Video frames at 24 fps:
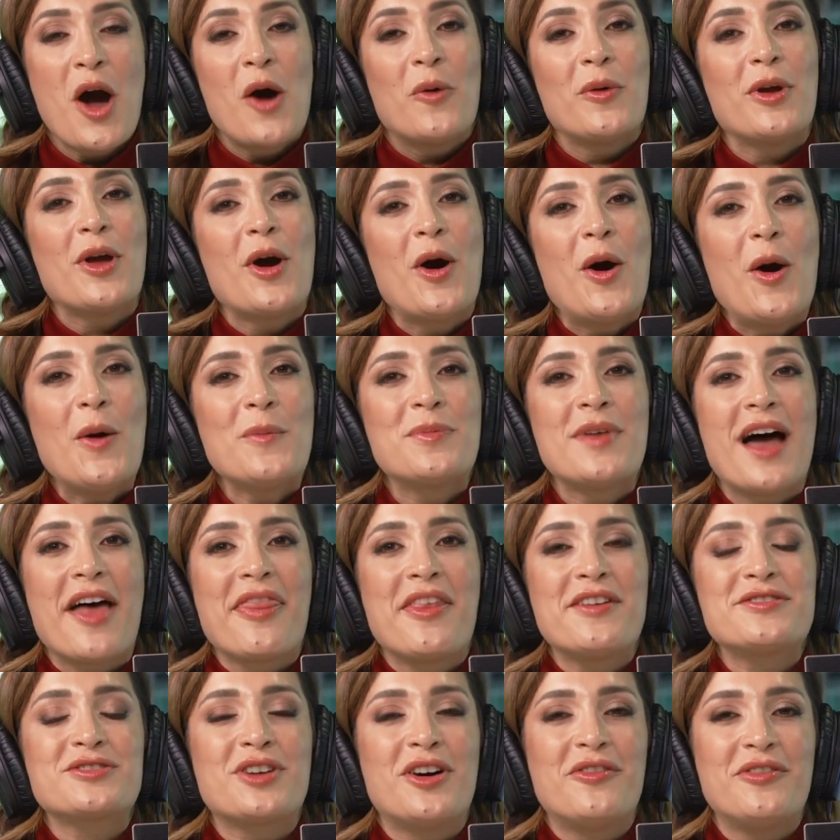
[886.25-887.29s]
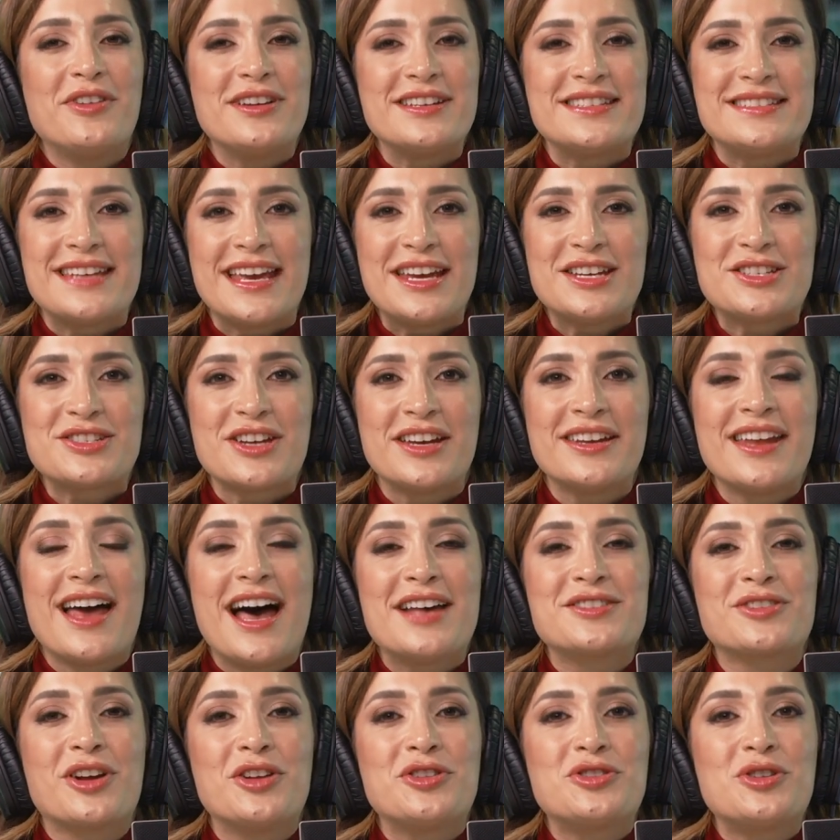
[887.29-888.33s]
We hope that this conversation
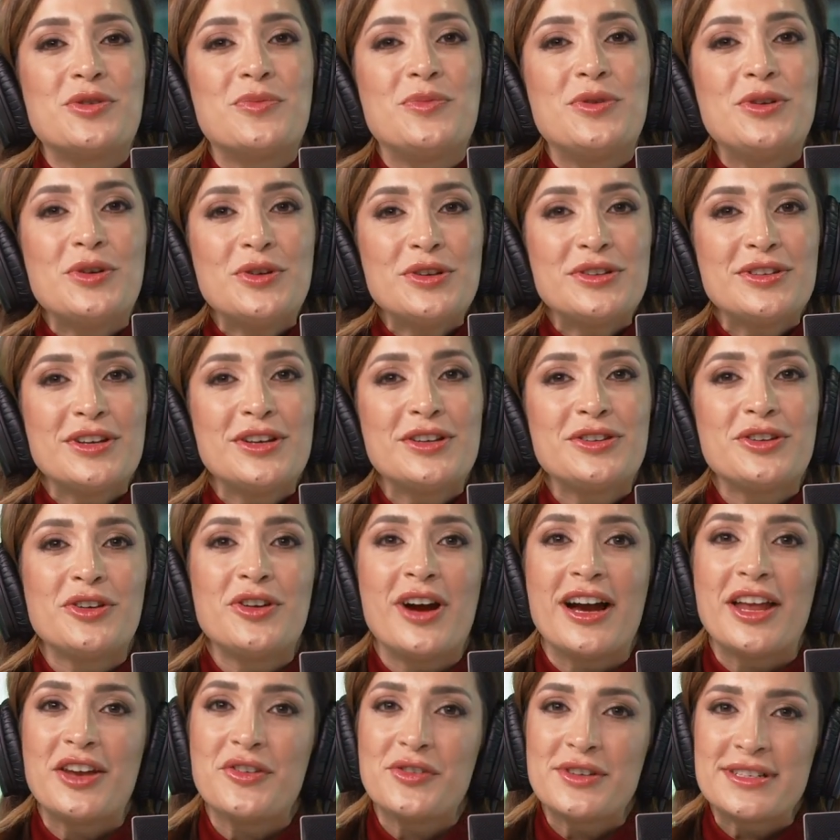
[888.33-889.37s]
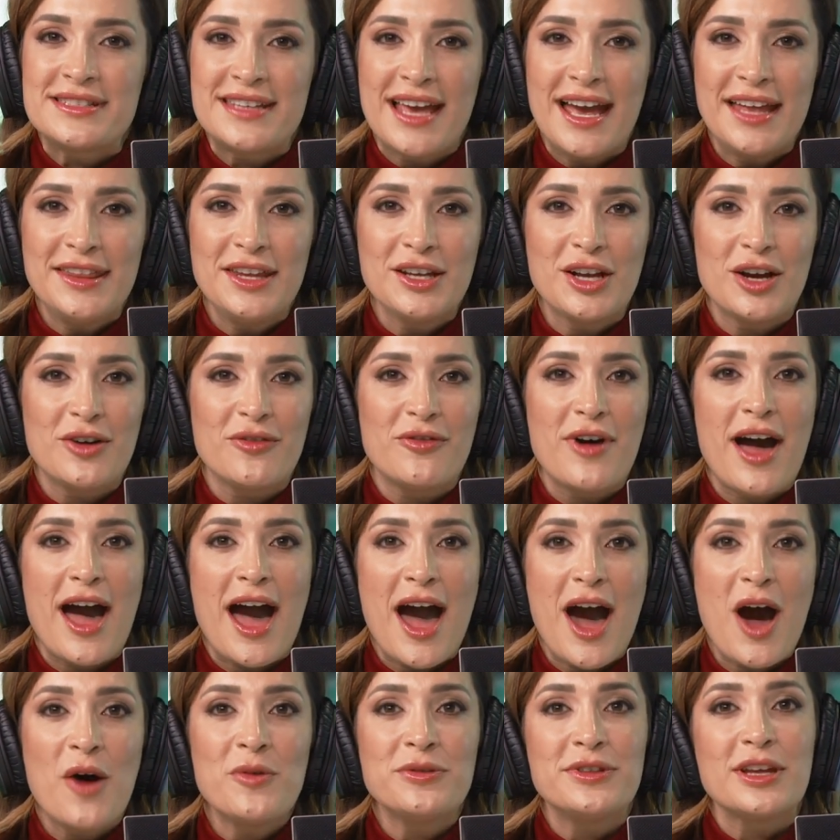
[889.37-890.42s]
has contributed to your understanding of
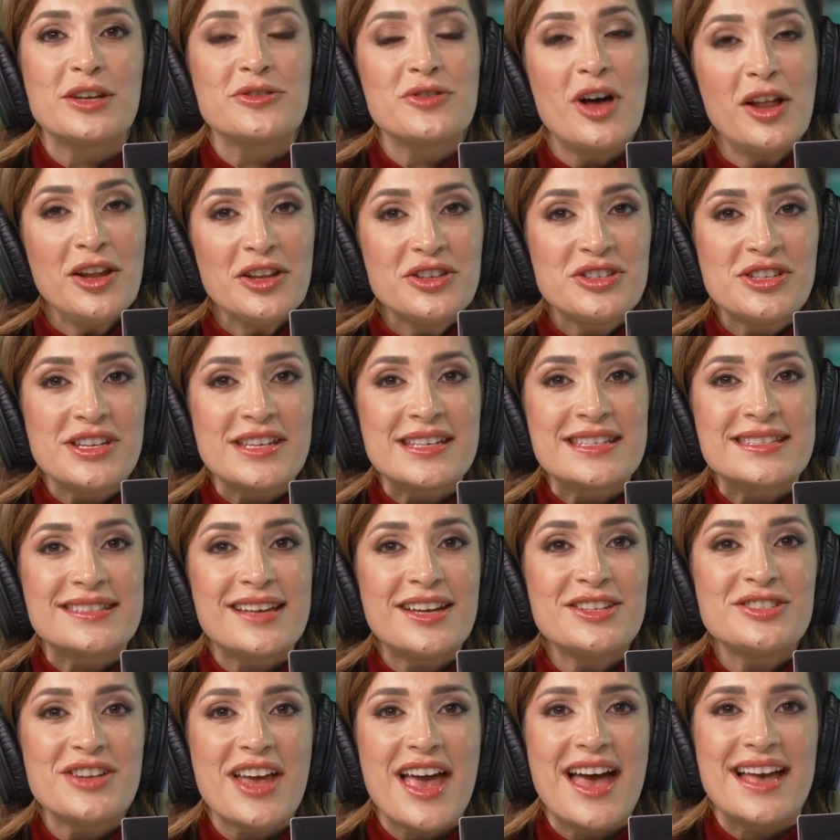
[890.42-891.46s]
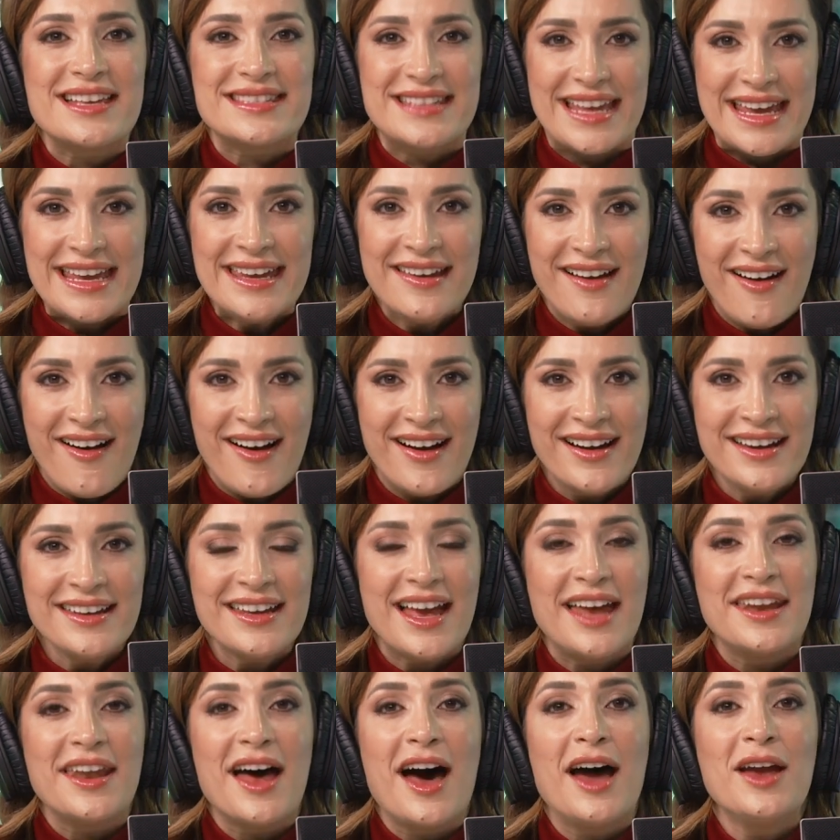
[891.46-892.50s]
how technologies such as AI
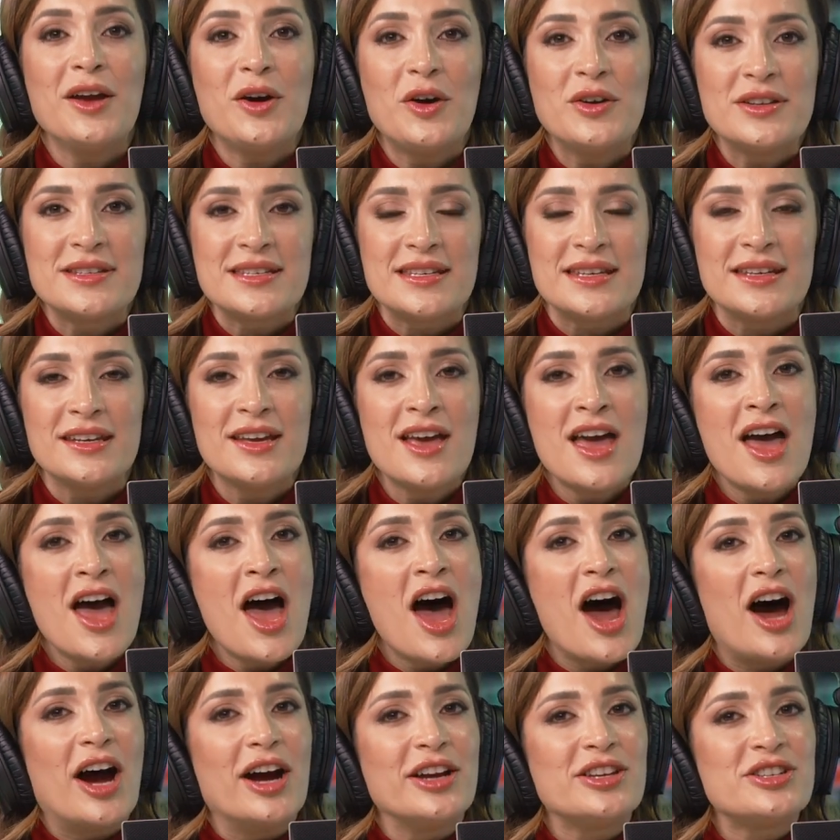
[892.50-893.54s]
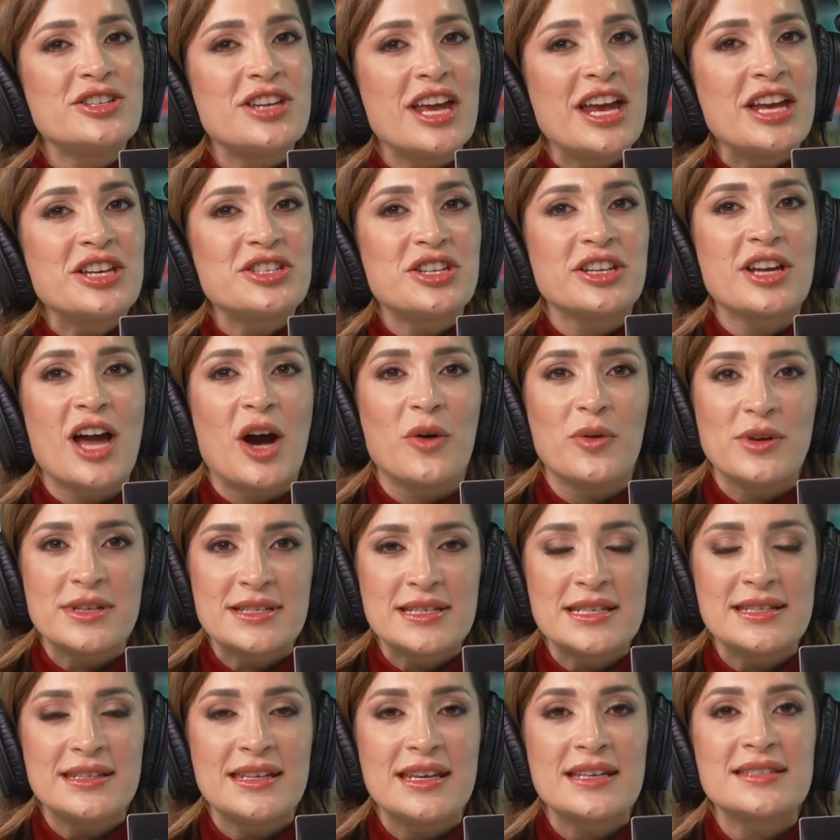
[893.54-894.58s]
and IoT are changing our
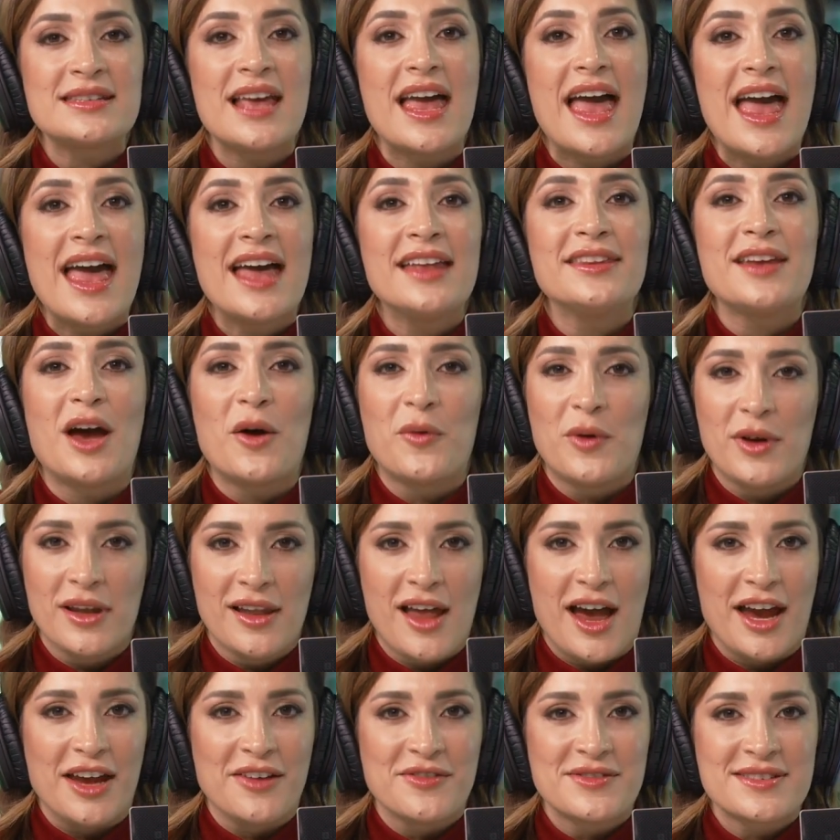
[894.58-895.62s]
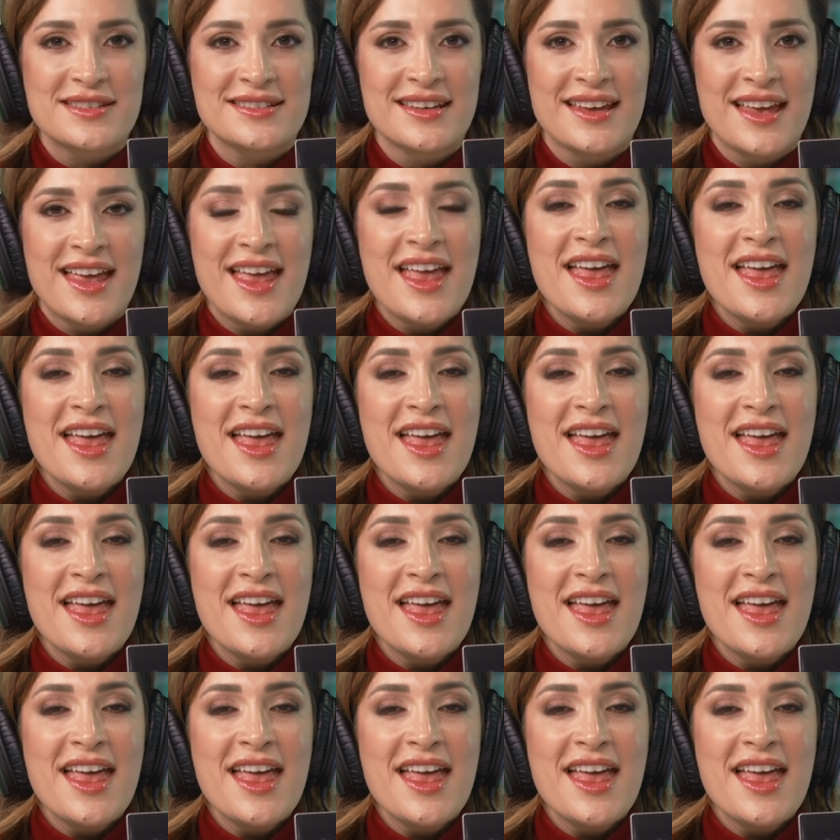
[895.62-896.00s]
cities and our lives.